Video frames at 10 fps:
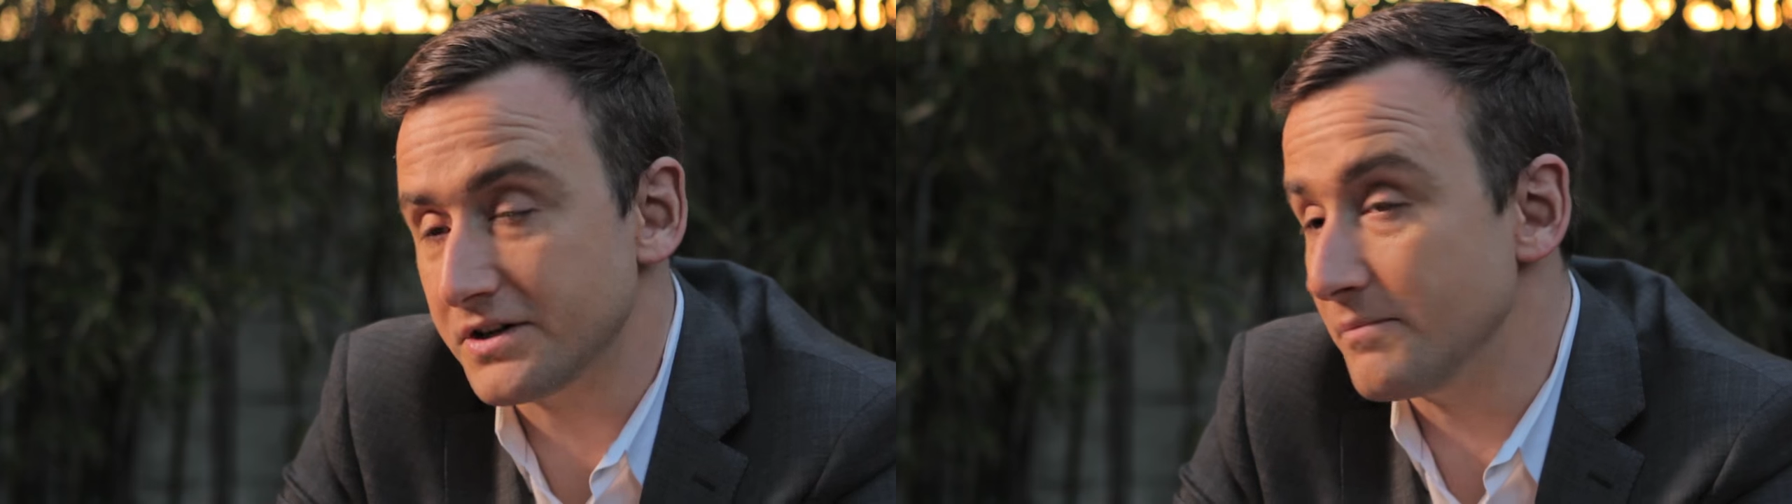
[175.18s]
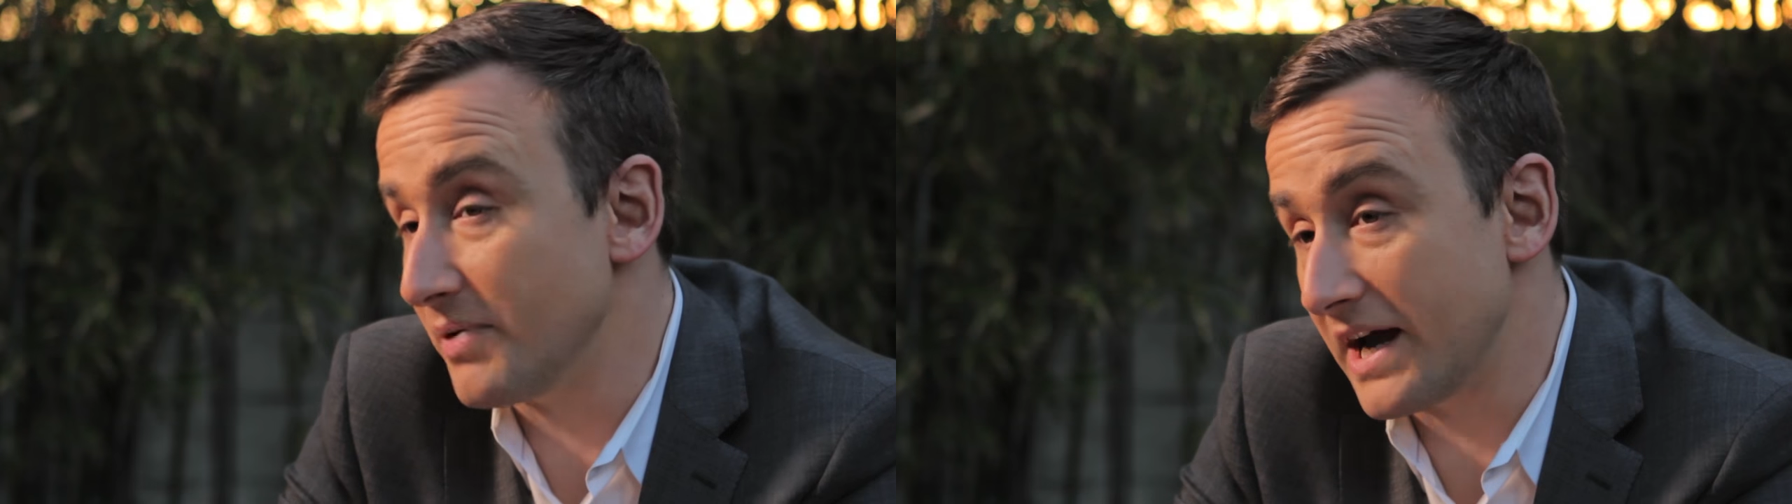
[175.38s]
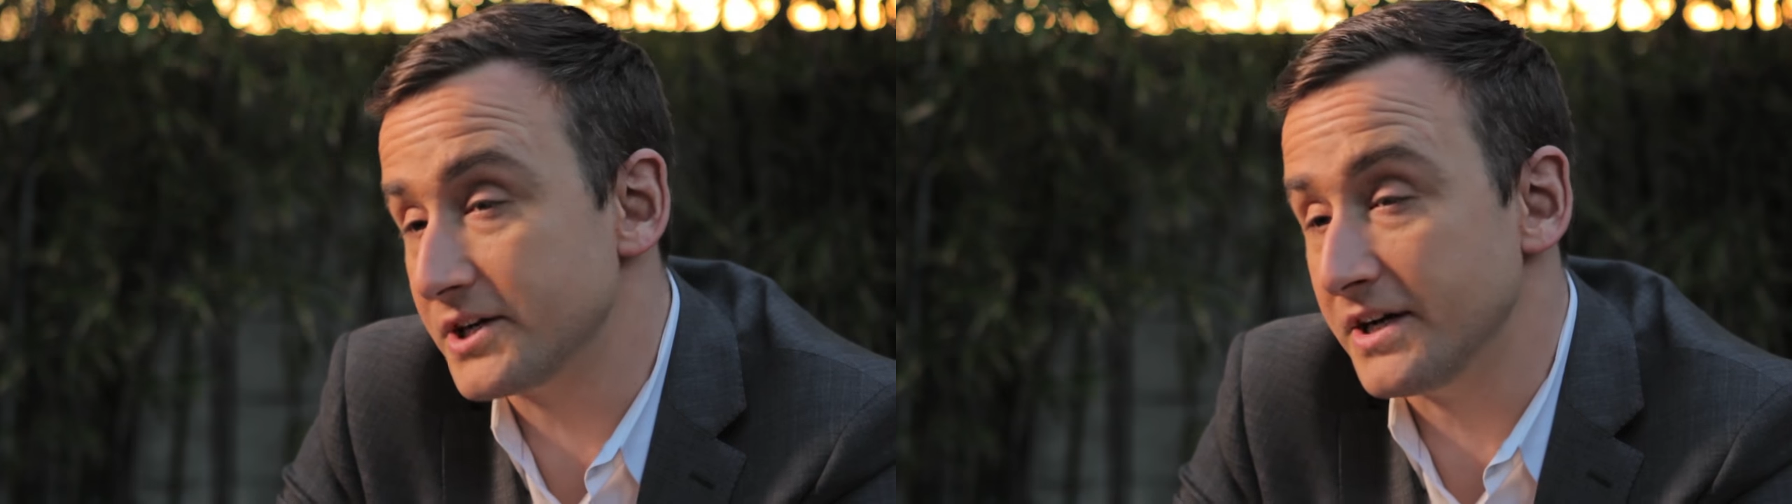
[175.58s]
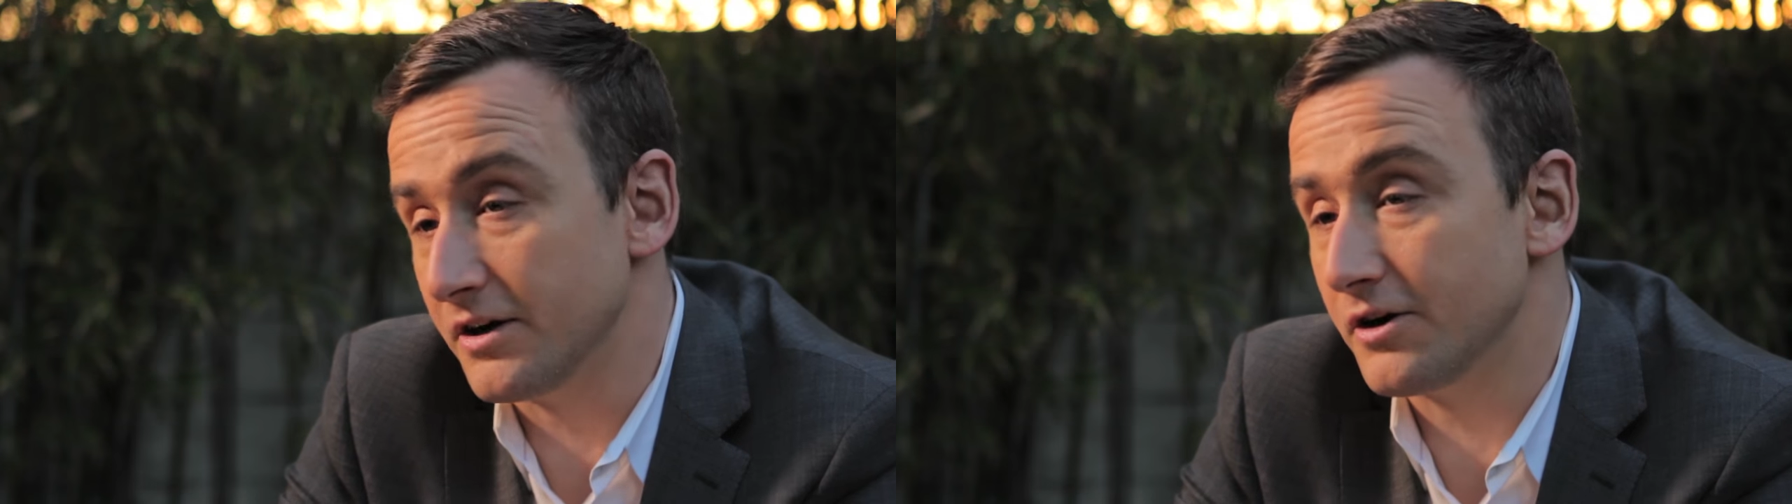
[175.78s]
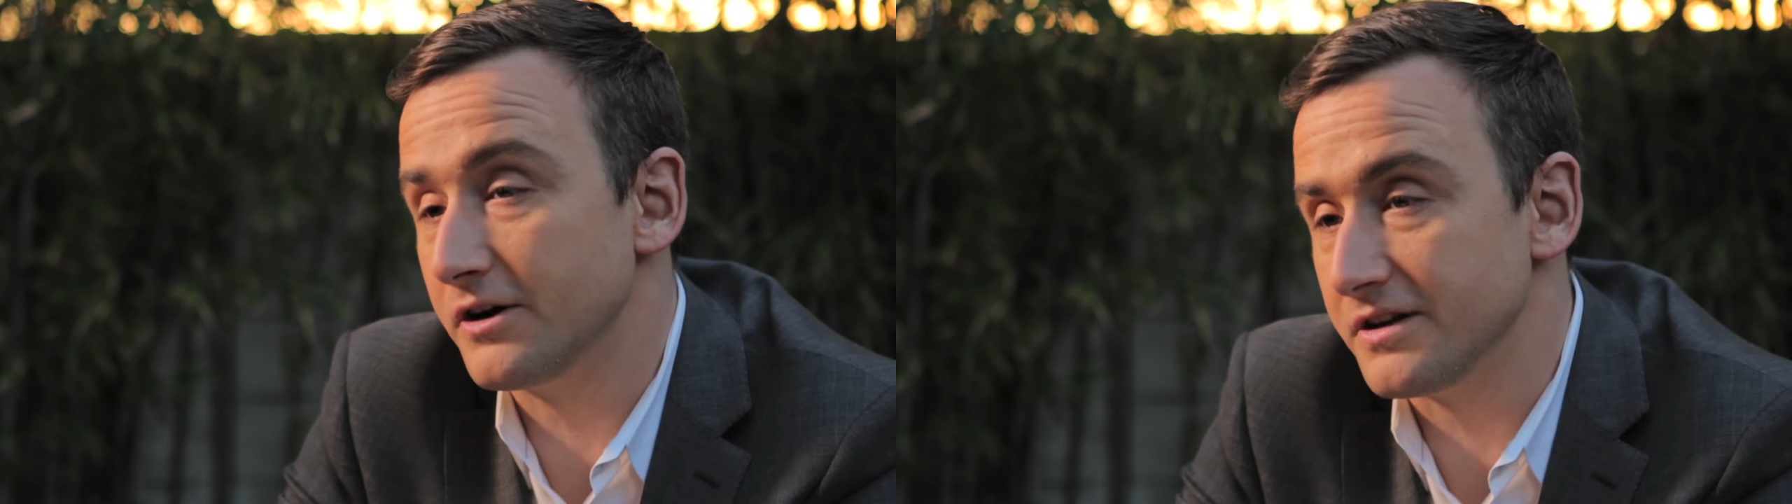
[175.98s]
your compassionate
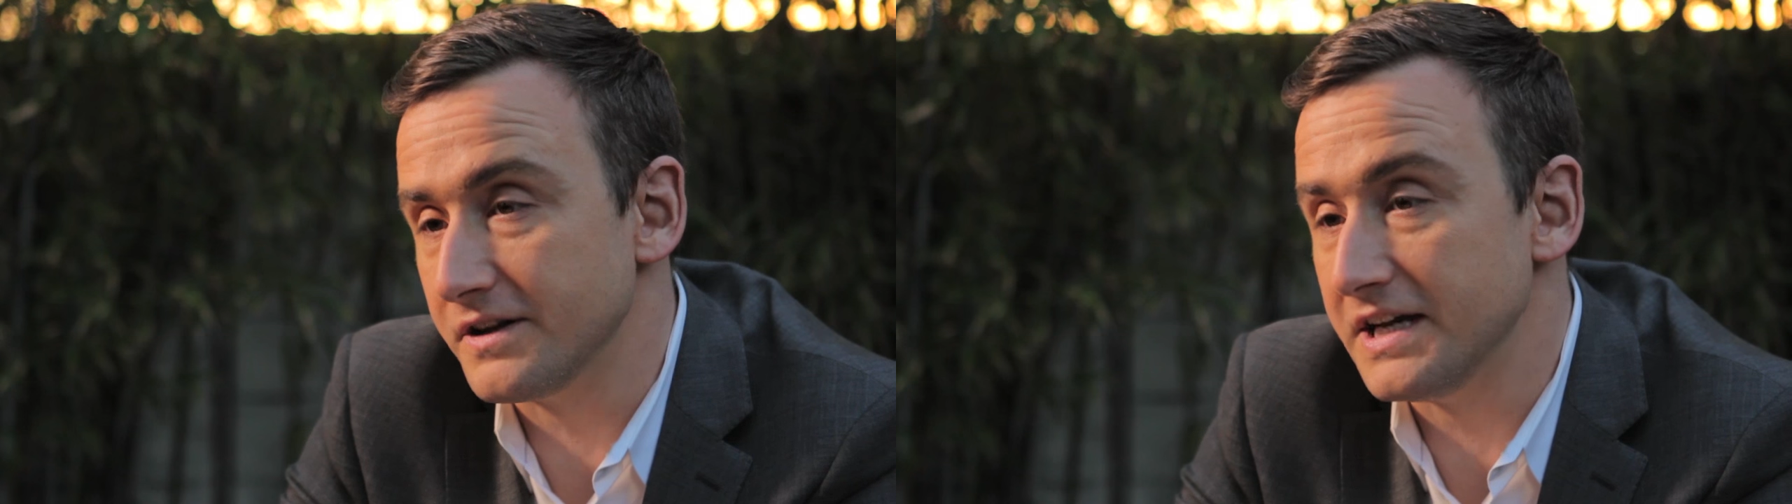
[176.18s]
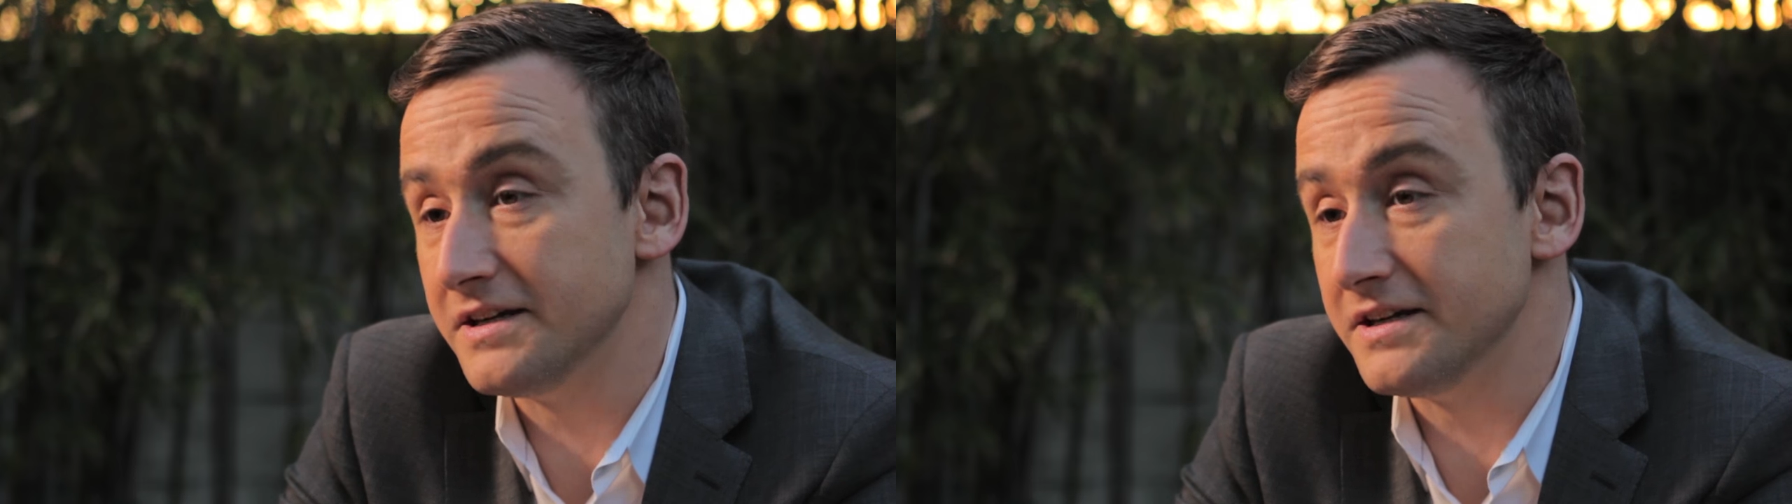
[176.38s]
heart on the